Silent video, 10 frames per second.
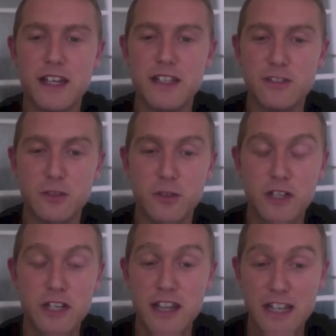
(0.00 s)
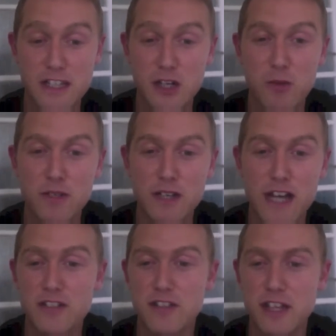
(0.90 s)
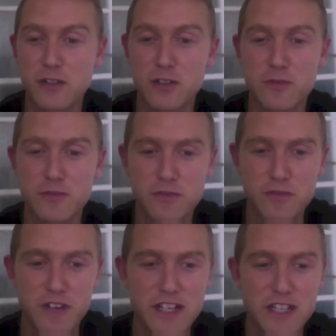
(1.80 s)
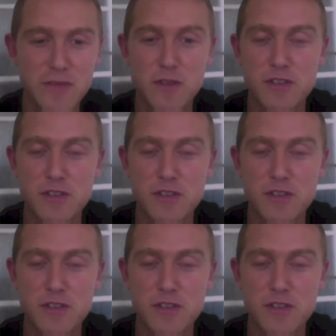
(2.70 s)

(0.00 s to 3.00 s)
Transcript: So that's a common answer that a lot of them write in emails,